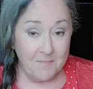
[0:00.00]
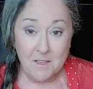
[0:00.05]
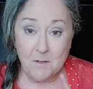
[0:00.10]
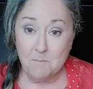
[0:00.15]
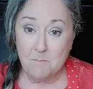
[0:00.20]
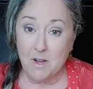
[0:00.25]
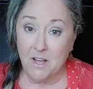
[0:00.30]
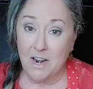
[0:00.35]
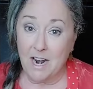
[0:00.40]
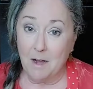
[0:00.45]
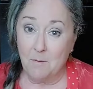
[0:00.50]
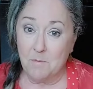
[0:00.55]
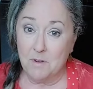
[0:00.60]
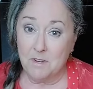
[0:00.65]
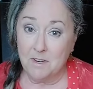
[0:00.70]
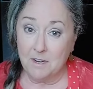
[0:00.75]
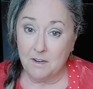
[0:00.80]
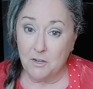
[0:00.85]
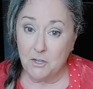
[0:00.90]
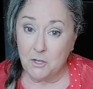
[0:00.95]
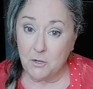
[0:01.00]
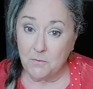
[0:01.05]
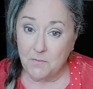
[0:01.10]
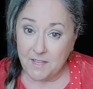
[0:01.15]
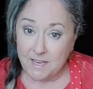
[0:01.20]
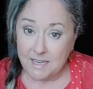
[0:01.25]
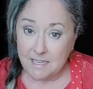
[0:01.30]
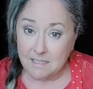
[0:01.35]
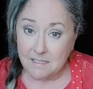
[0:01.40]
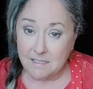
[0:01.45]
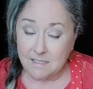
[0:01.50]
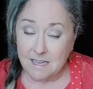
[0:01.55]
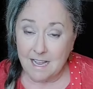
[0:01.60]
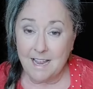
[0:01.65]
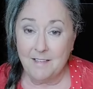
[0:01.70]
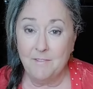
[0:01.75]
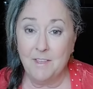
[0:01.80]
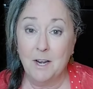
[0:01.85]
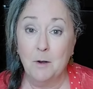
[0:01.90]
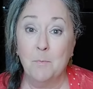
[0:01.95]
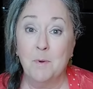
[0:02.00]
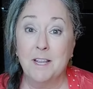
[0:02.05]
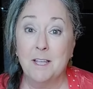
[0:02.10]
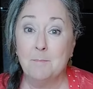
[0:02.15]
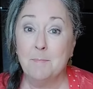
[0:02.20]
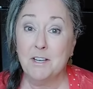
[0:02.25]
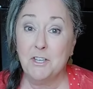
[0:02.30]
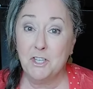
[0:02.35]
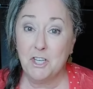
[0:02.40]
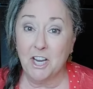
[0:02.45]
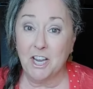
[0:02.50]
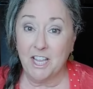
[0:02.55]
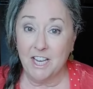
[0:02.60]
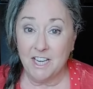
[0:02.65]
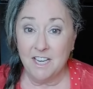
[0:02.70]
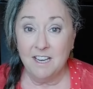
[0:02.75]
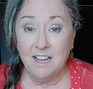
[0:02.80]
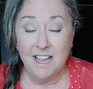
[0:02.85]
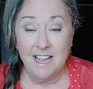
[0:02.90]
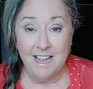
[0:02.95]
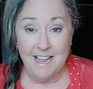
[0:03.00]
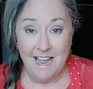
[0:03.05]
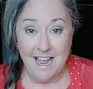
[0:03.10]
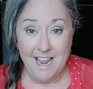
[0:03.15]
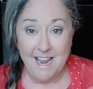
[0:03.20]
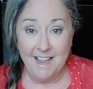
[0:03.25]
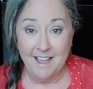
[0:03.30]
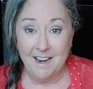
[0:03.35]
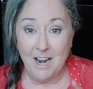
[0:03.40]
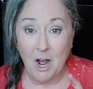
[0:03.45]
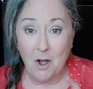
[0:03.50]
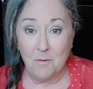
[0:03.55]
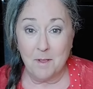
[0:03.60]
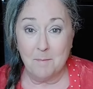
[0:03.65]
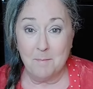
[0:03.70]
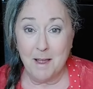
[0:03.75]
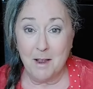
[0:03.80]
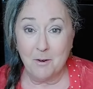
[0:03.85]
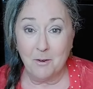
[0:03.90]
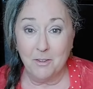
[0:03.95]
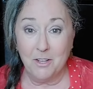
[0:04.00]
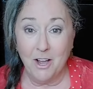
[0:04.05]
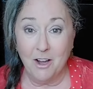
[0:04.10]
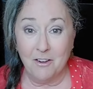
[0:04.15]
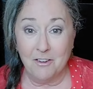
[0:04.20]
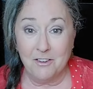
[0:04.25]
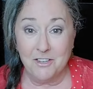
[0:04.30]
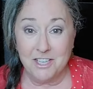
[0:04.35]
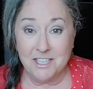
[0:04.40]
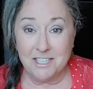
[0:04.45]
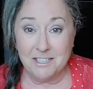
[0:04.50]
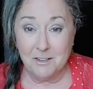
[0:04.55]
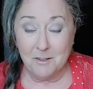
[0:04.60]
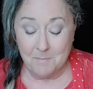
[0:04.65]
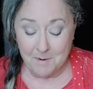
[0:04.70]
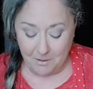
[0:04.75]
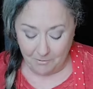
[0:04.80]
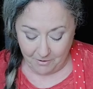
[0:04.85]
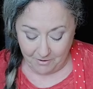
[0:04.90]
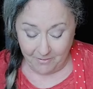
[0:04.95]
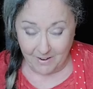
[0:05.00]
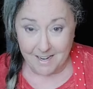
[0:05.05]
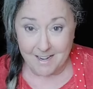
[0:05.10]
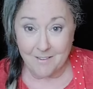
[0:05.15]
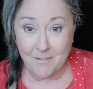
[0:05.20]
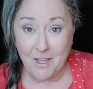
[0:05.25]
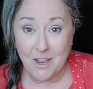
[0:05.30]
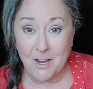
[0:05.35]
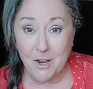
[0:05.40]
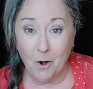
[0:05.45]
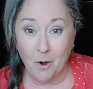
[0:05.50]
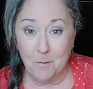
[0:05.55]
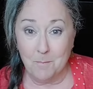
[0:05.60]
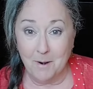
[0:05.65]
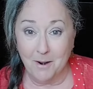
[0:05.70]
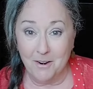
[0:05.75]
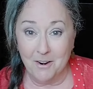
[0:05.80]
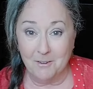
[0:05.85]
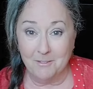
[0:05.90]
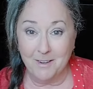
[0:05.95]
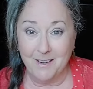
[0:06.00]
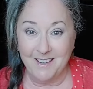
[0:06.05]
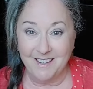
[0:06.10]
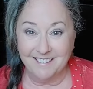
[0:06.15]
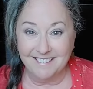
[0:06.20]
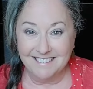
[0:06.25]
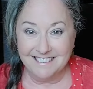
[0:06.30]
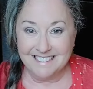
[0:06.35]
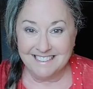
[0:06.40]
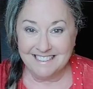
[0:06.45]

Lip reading: But I'm going to do this, and then I'm going to get my chicken, and I'll get back with y'all in just a little bit whenever I get that yard bird over here.